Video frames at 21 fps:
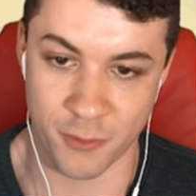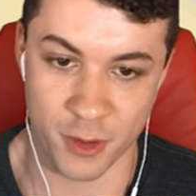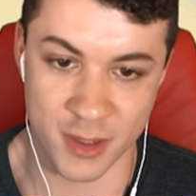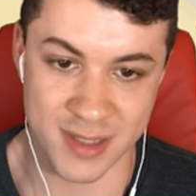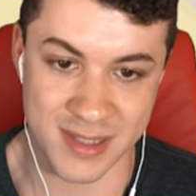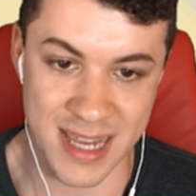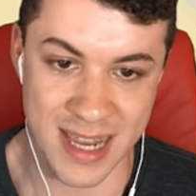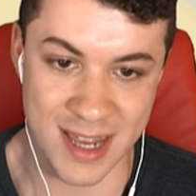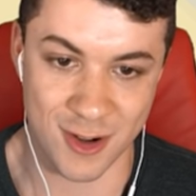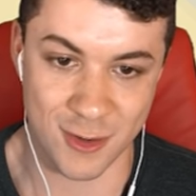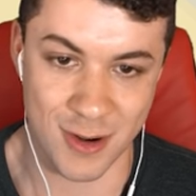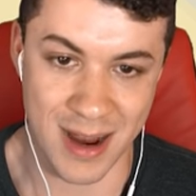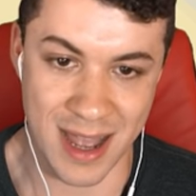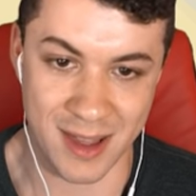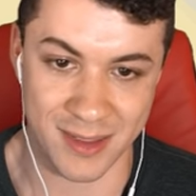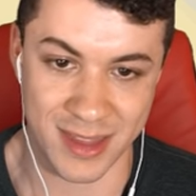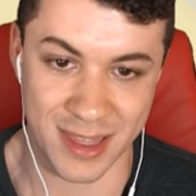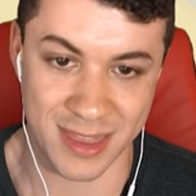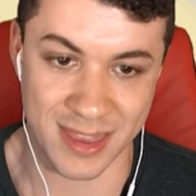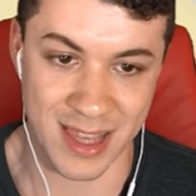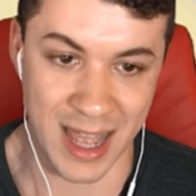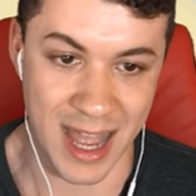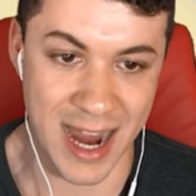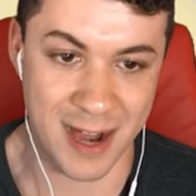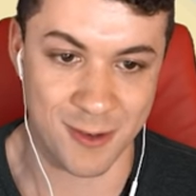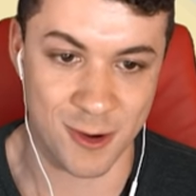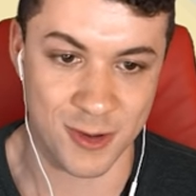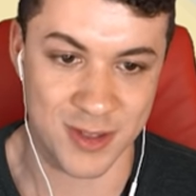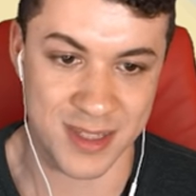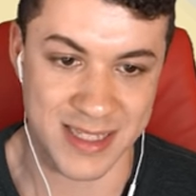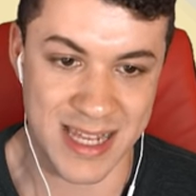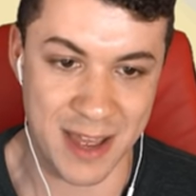we're seeing Growlithe,
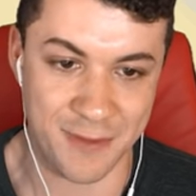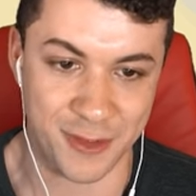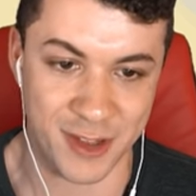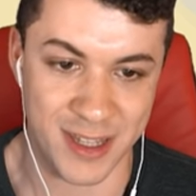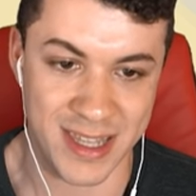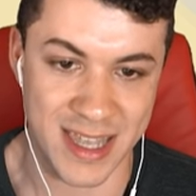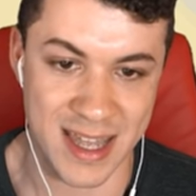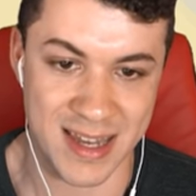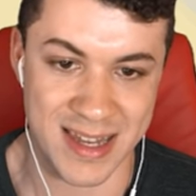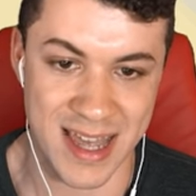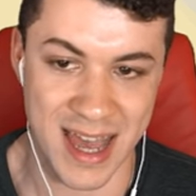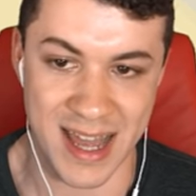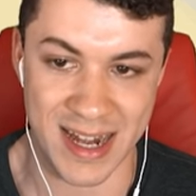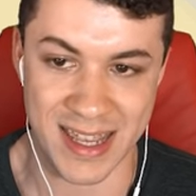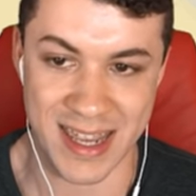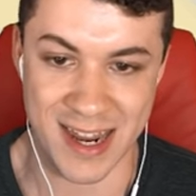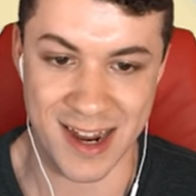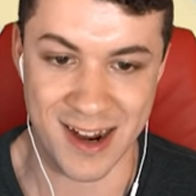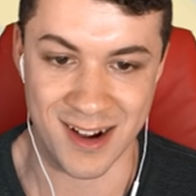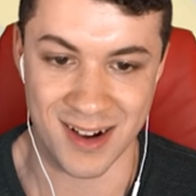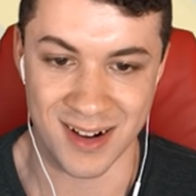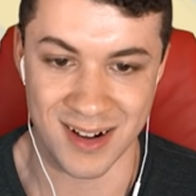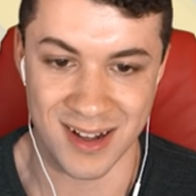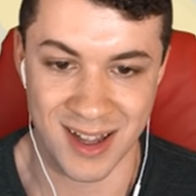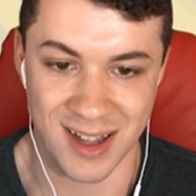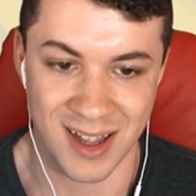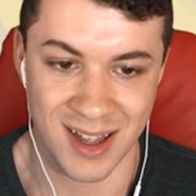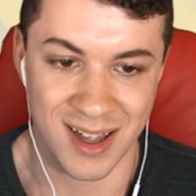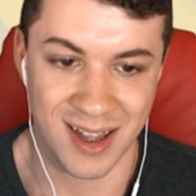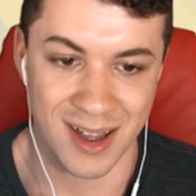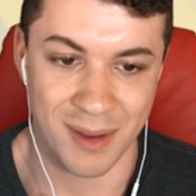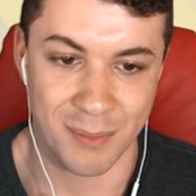Iroh's definitely getting out of here.
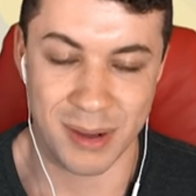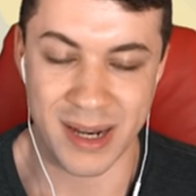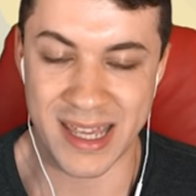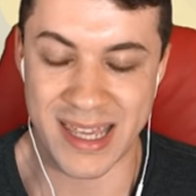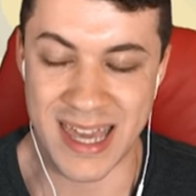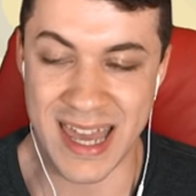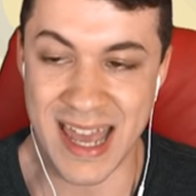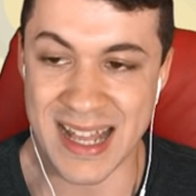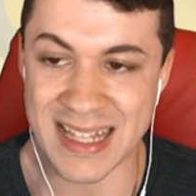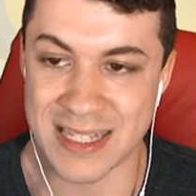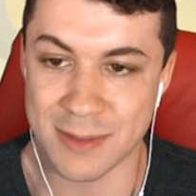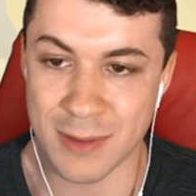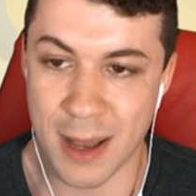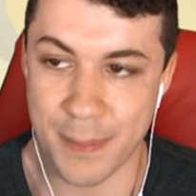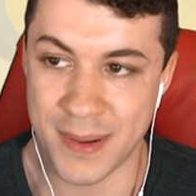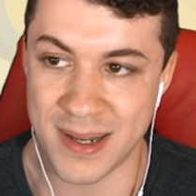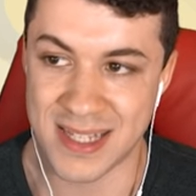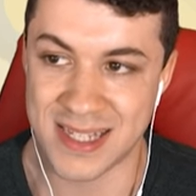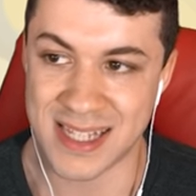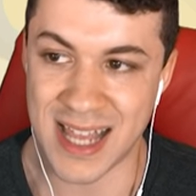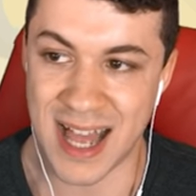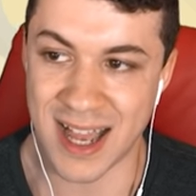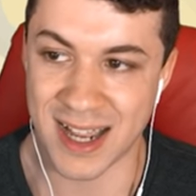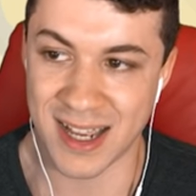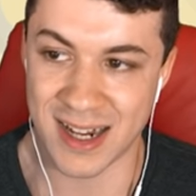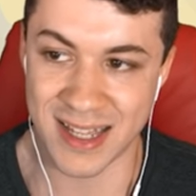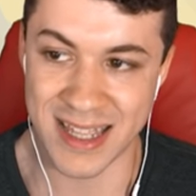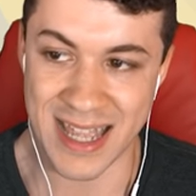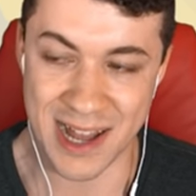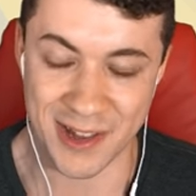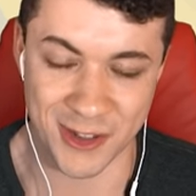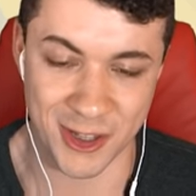But I can't swap in Sokka
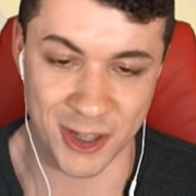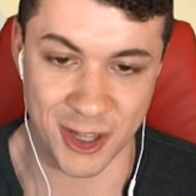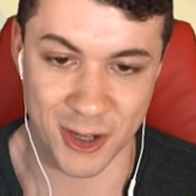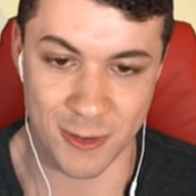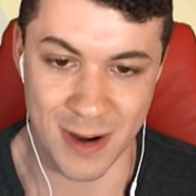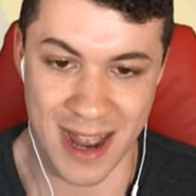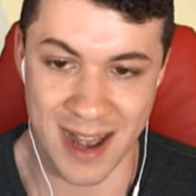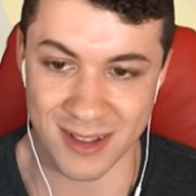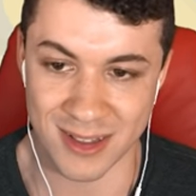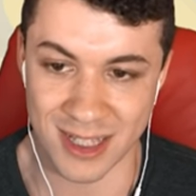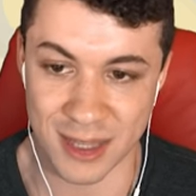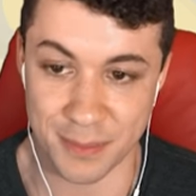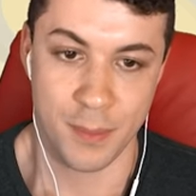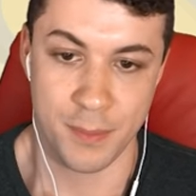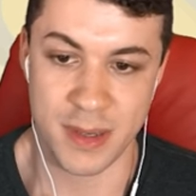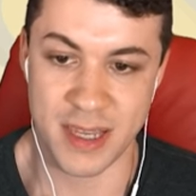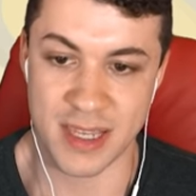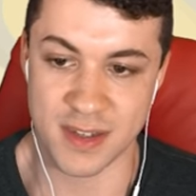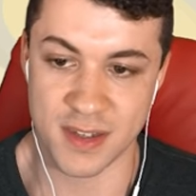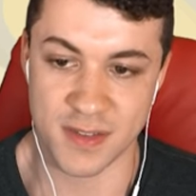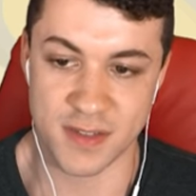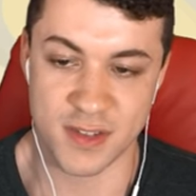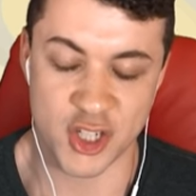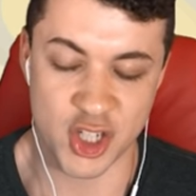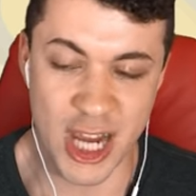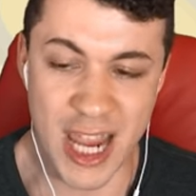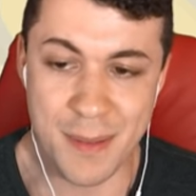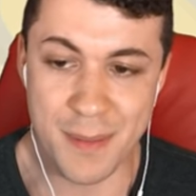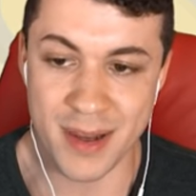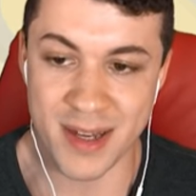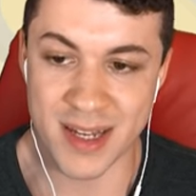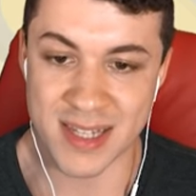to counter the Growlithe, because if
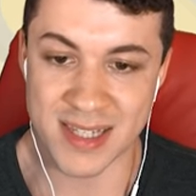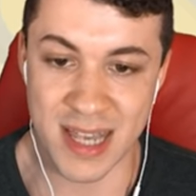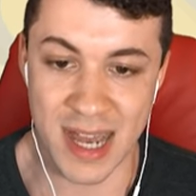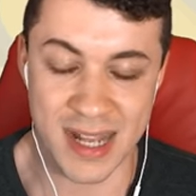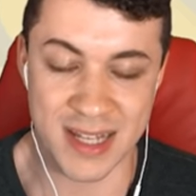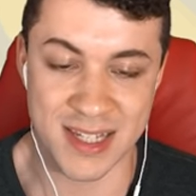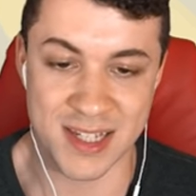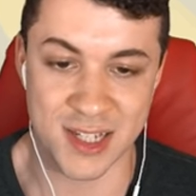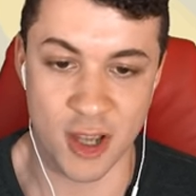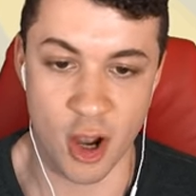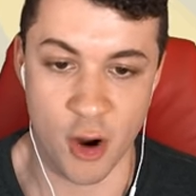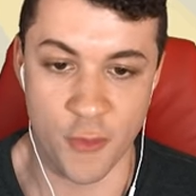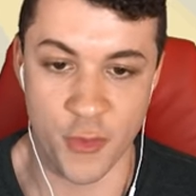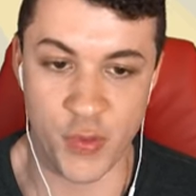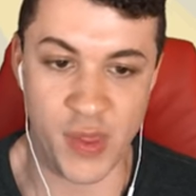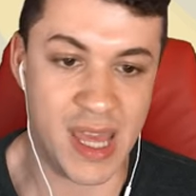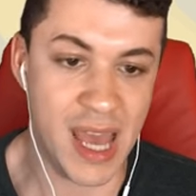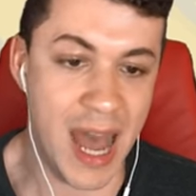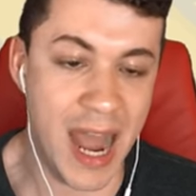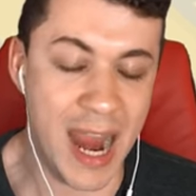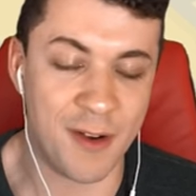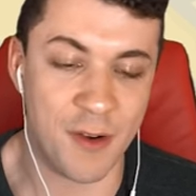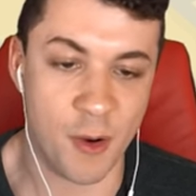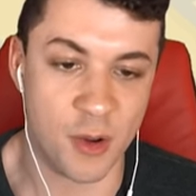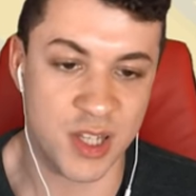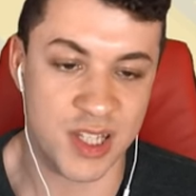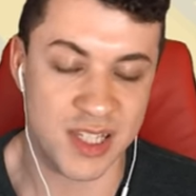Shaymin decides to go for the Iroh